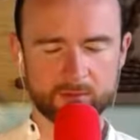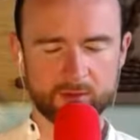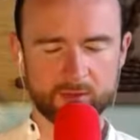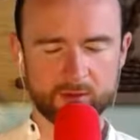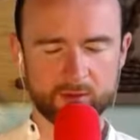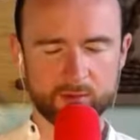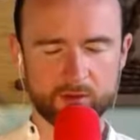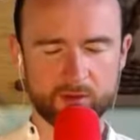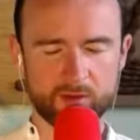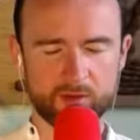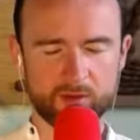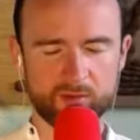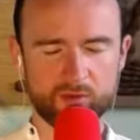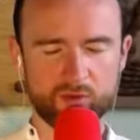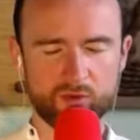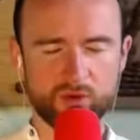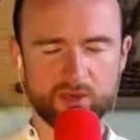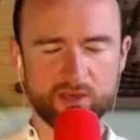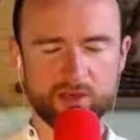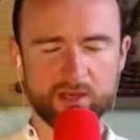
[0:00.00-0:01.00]
And we're going to
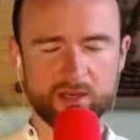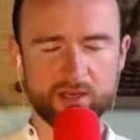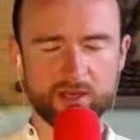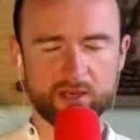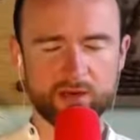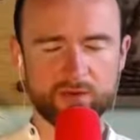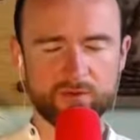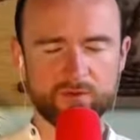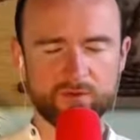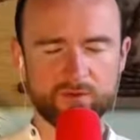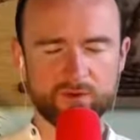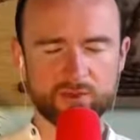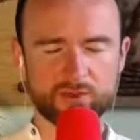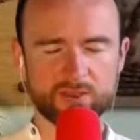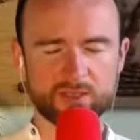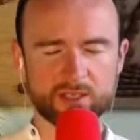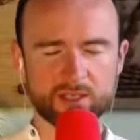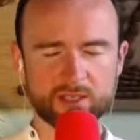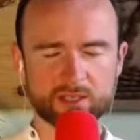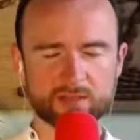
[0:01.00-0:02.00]
breathe in for
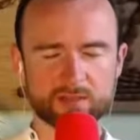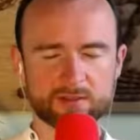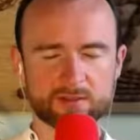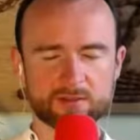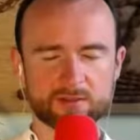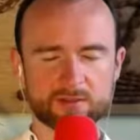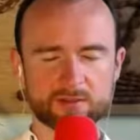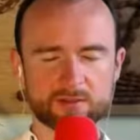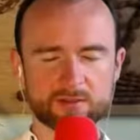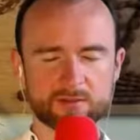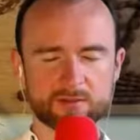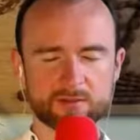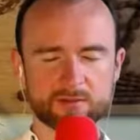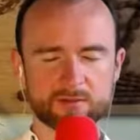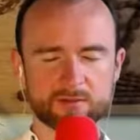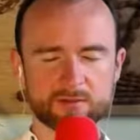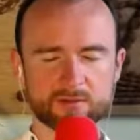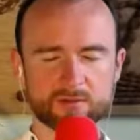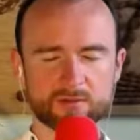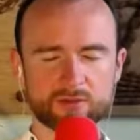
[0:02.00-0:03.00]
6,
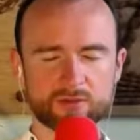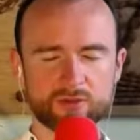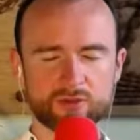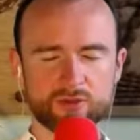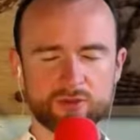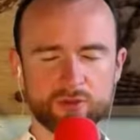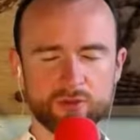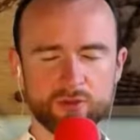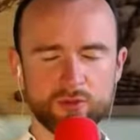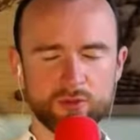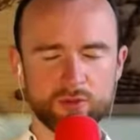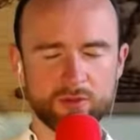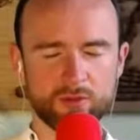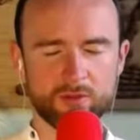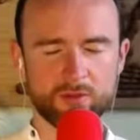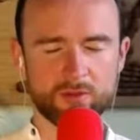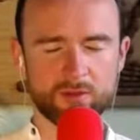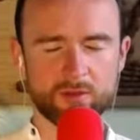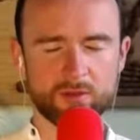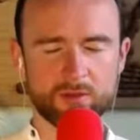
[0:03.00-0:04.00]
2,
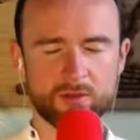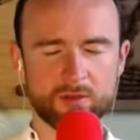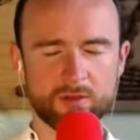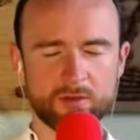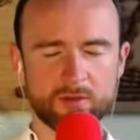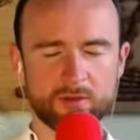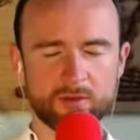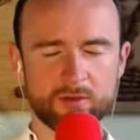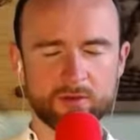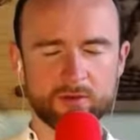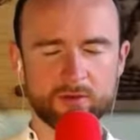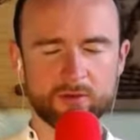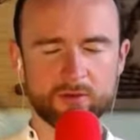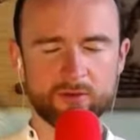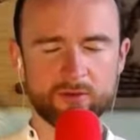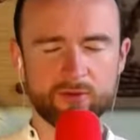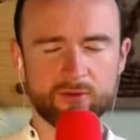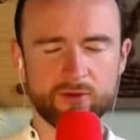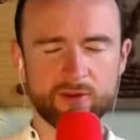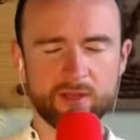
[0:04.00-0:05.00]

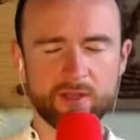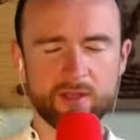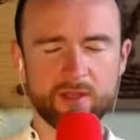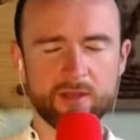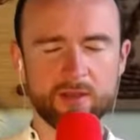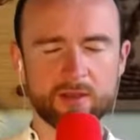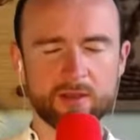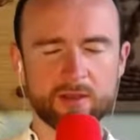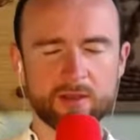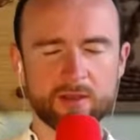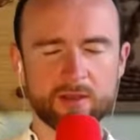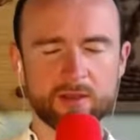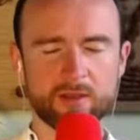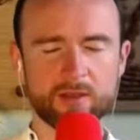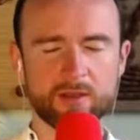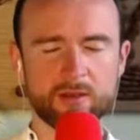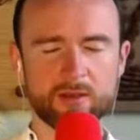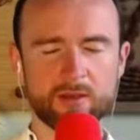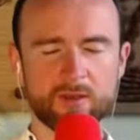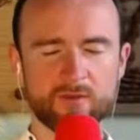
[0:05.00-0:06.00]
3,
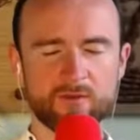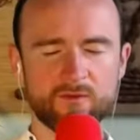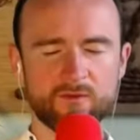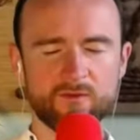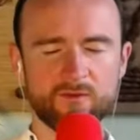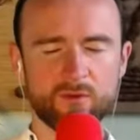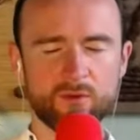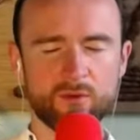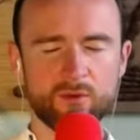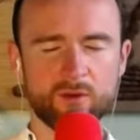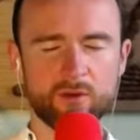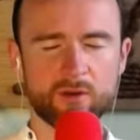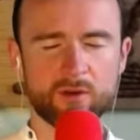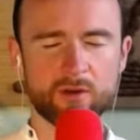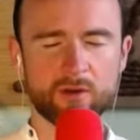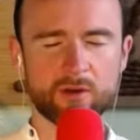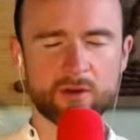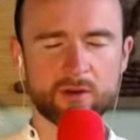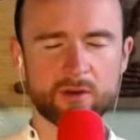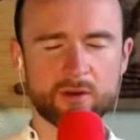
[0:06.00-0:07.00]

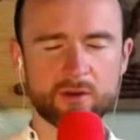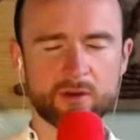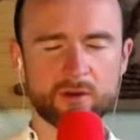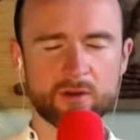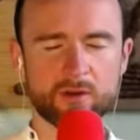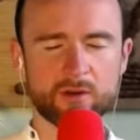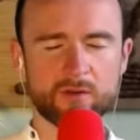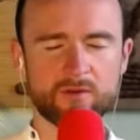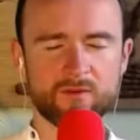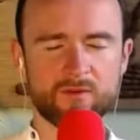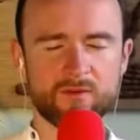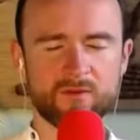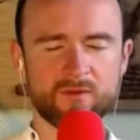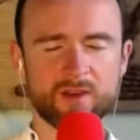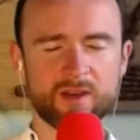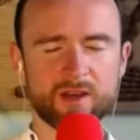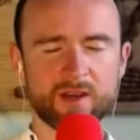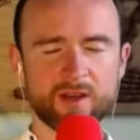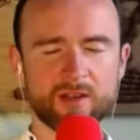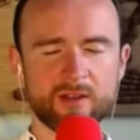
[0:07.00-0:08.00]
4,
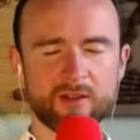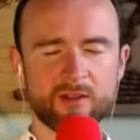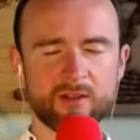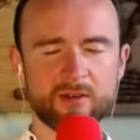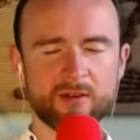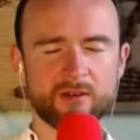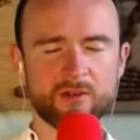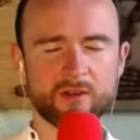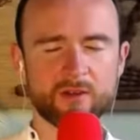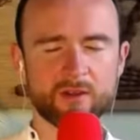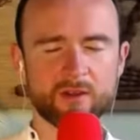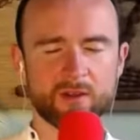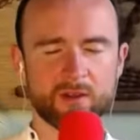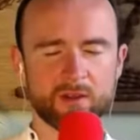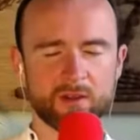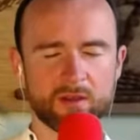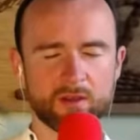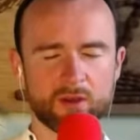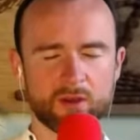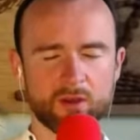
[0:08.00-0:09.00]
5.
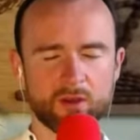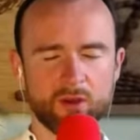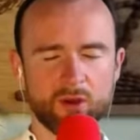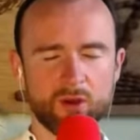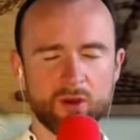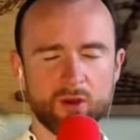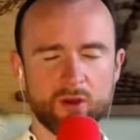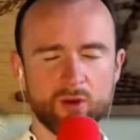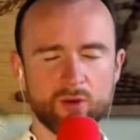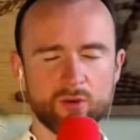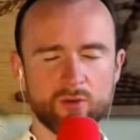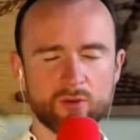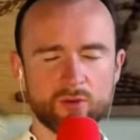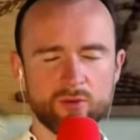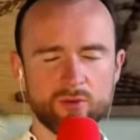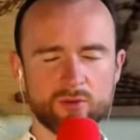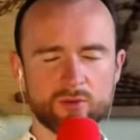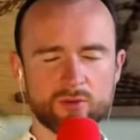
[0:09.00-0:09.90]
And hold.